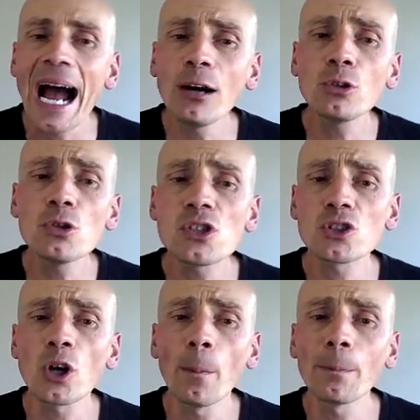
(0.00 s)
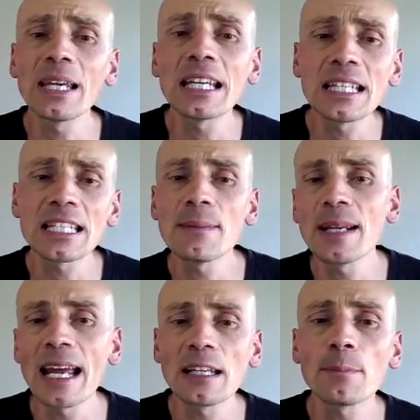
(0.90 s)
How to stop being
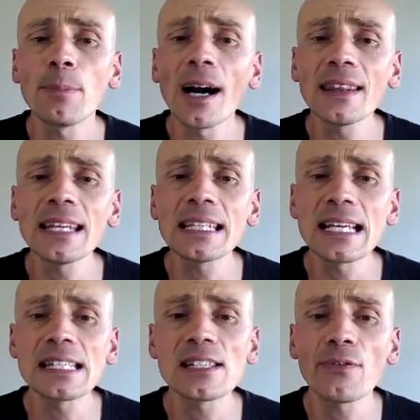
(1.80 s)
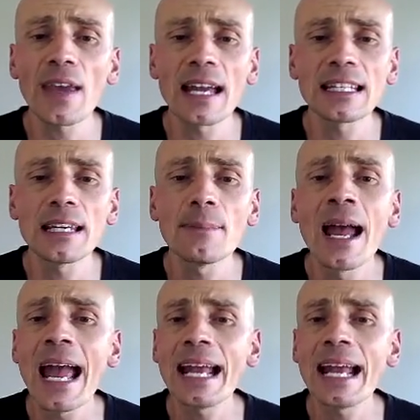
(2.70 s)
intimidated by the intensive care team